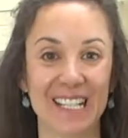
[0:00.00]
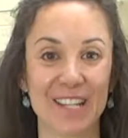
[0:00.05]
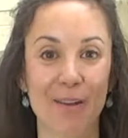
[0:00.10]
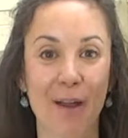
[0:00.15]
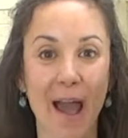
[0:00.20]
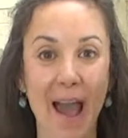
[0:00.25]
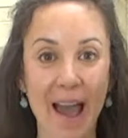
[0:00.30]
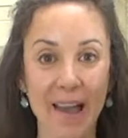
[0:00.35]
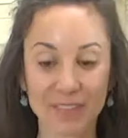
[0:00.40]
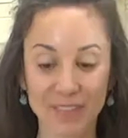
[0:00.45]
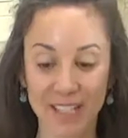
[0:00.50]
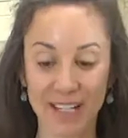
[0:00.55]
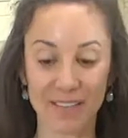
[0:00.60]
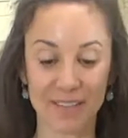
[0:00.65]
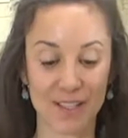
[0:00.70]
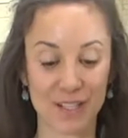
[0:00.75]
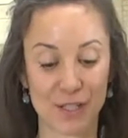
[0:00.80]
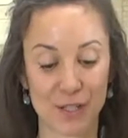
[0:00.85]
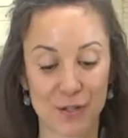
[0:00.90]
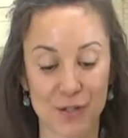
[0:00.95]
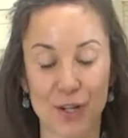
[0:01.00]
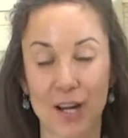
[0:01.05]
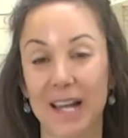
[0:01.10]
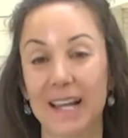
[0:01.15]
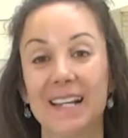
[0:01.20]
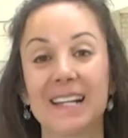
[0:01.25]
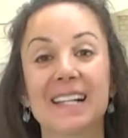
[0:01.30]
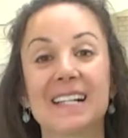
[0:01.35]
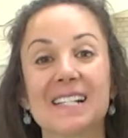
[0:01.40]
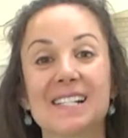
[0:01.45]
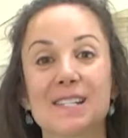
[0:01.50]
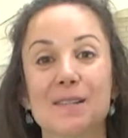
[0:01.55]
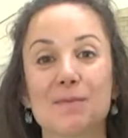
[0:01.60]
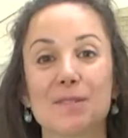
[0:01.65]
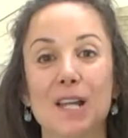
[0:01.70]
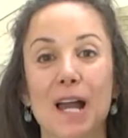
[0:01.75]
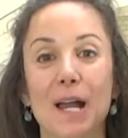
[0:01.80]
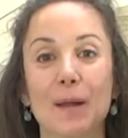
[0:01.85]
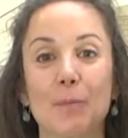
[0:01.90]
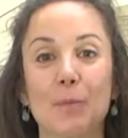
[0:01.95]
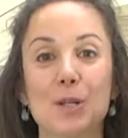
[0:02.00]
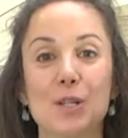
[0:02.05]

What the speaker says: You have to give this a try sometime